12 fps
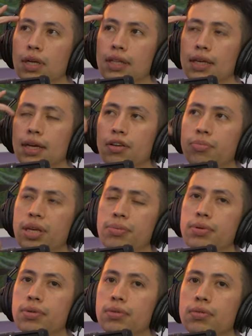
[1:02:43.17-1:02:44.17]
I think I have
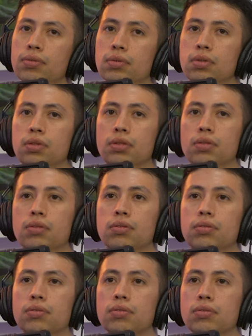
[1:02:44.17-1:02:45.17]
maybe. And she's got some
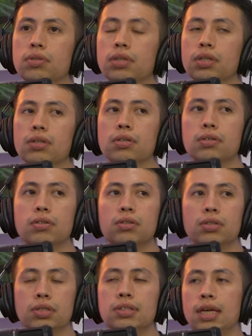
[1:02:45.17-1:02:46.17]
cool songs. Yeah,
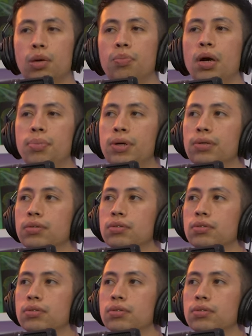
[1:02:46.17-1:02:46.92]
she's like Paopao.